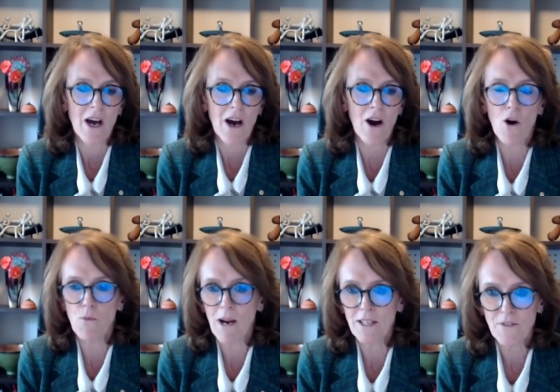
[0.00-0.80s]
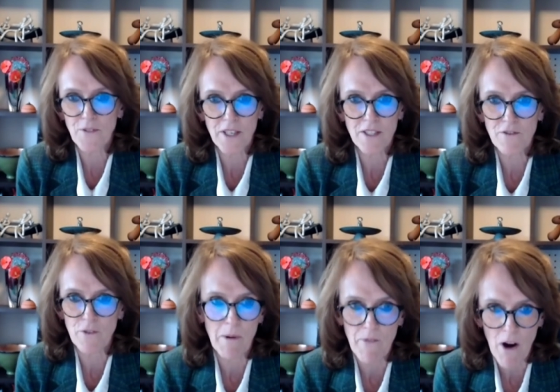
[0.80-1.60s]
a whole range of things from
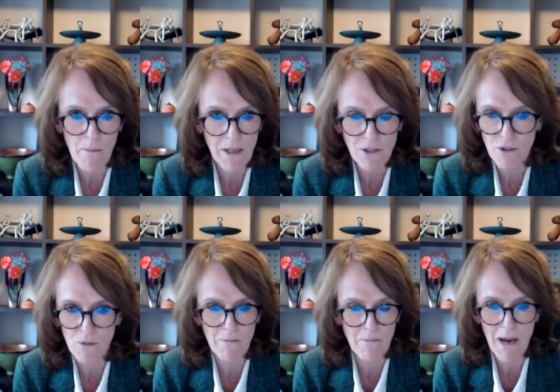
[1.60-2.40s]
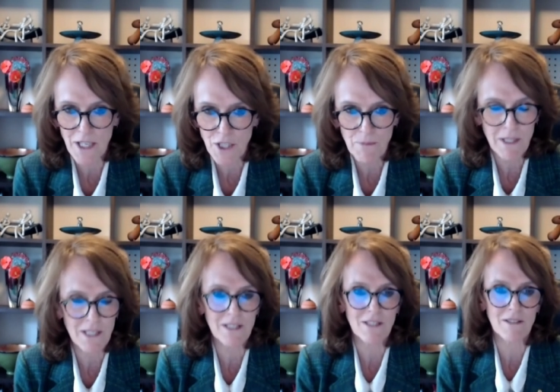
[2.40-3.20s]
environmental
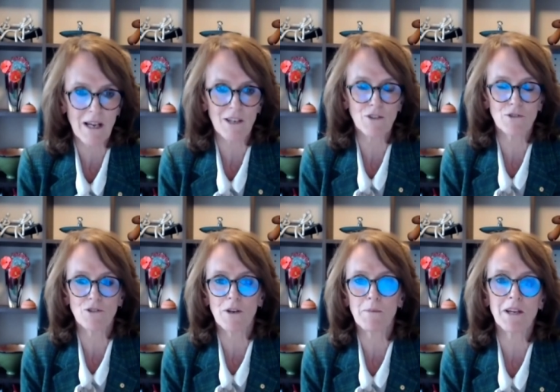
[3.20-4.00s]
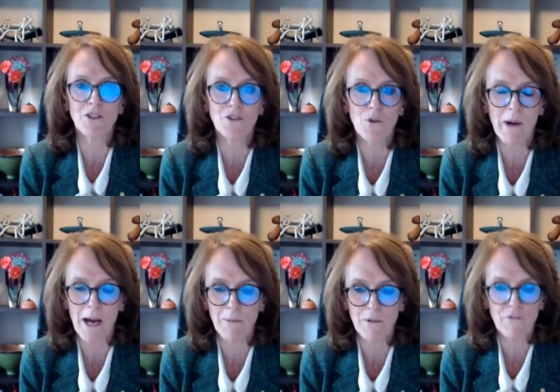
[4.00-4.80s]
management, uh, trying to make sure we're
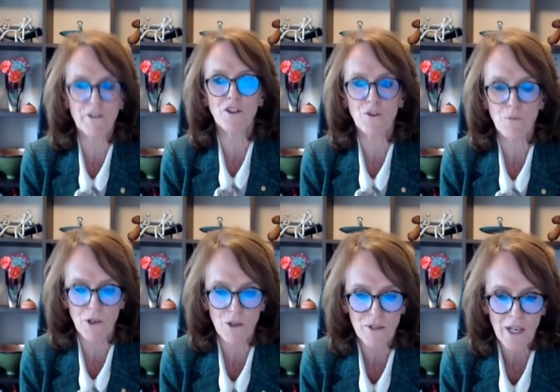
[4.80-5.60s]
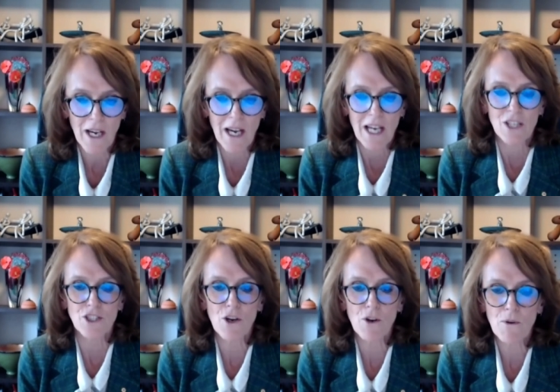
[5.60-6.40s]
able to feed the world.
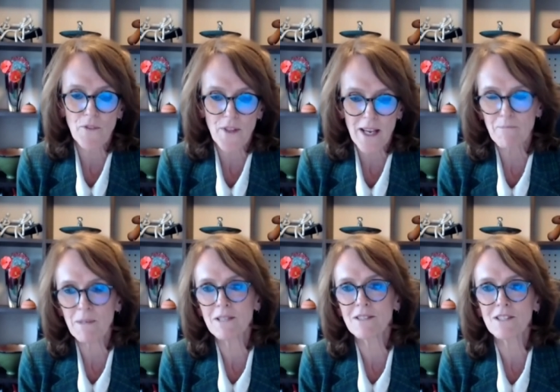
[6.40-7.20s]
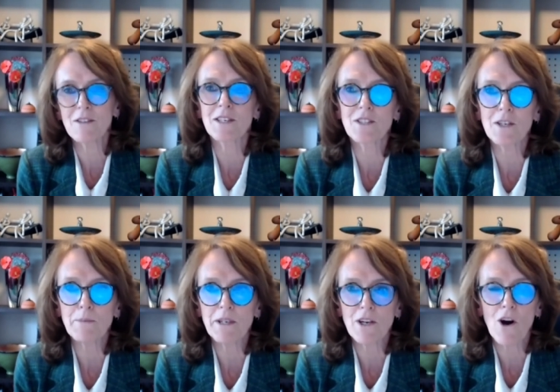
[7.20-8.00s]
So that means that there's going to
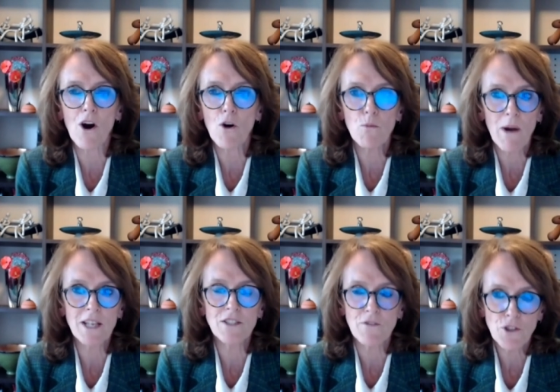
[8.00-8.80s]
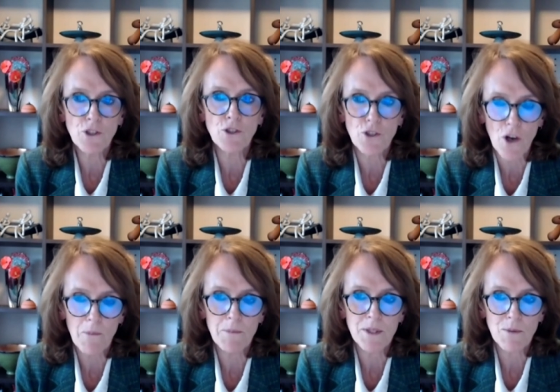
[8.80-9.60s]
be a whole range of new
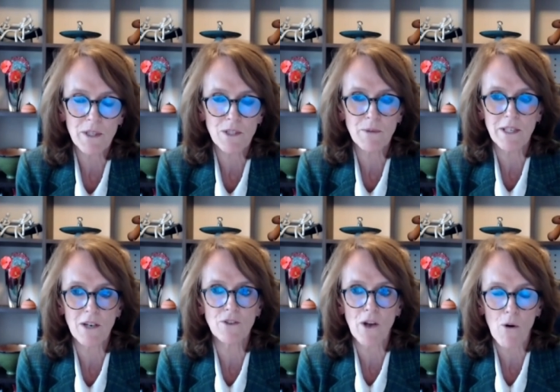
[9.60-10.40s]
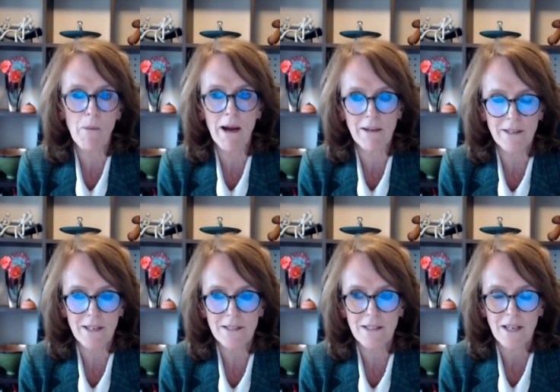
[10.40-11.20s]
jobs which we don't know about
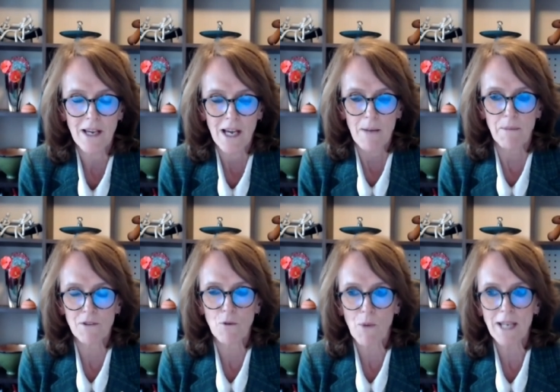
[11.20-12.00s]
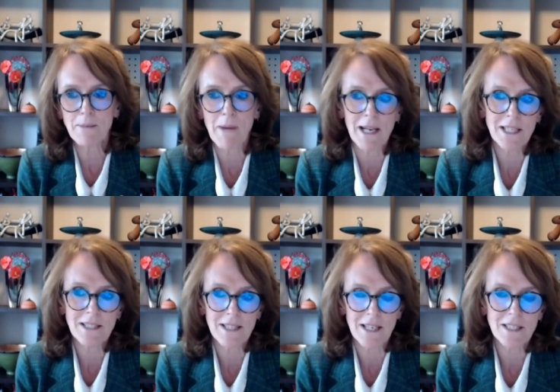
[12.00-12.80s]
yet. But the way to manage
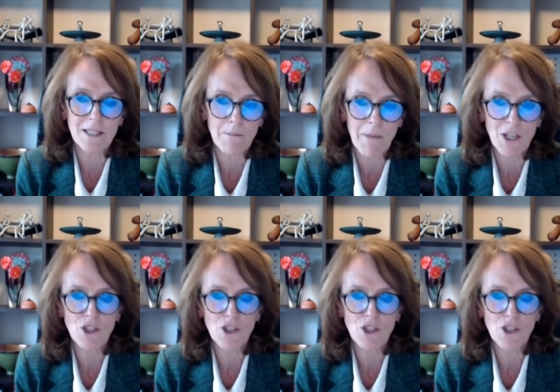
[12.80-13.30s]
that is to make